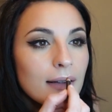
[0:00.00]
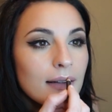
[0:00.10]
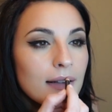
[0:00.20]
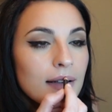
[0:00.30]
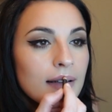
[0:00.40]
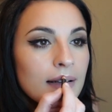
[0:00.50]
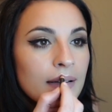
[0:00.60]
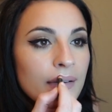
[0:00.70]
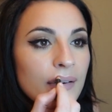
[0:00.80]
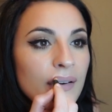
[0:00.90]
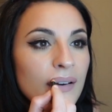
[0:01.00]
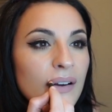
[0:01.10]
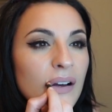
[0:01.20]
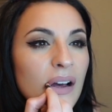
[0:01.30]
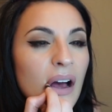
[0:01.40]

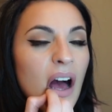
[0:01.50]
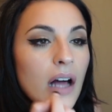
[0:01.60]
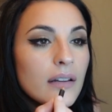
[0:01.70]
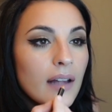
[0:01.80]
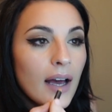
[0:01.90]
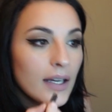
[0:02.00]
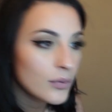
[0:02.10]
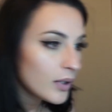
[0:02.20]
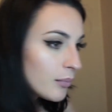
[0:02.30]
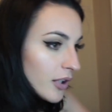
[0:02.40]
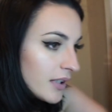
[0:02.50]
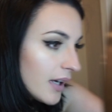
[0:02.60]
and line one more